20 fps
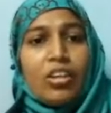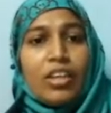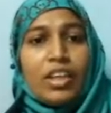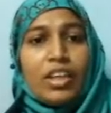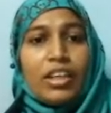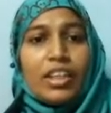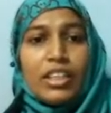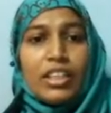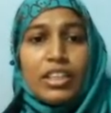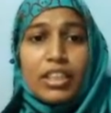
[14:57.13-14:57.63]

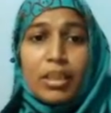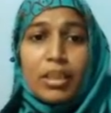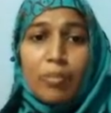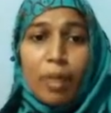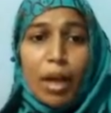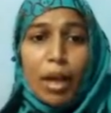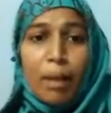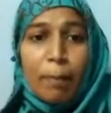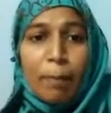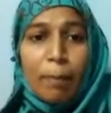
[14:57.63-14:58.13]
the
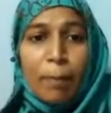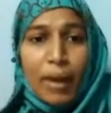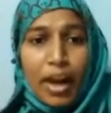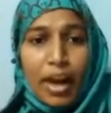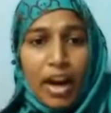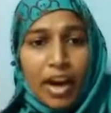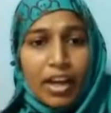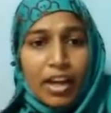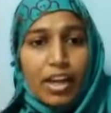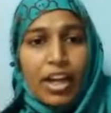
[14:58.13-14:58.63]
decimal
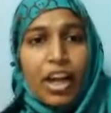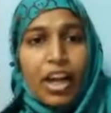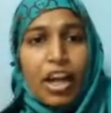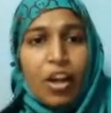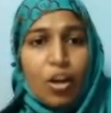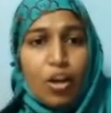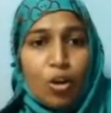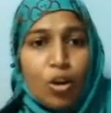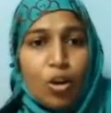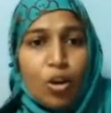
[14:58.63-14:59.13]
part
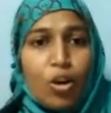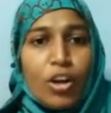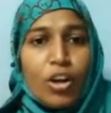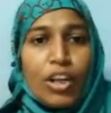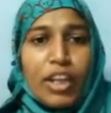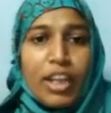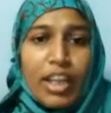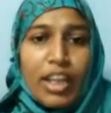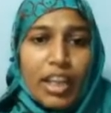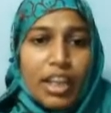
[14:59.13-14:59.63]
alone
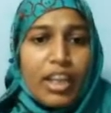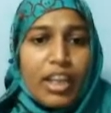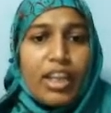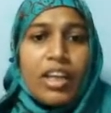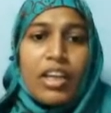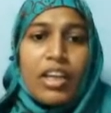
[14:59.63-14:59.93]
in